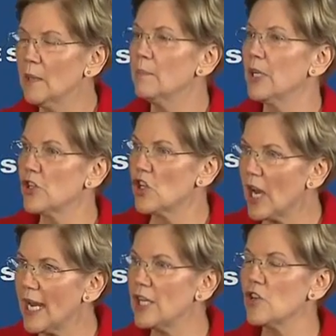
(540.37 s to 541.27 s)
but
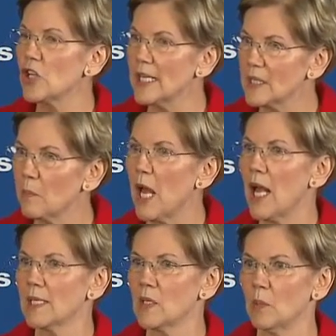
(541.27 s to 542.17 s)
change is
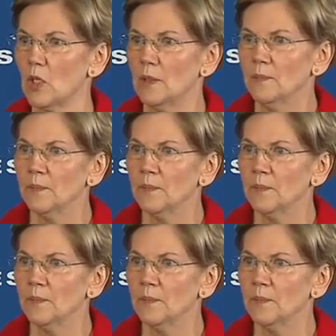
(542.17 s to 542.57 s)
possible.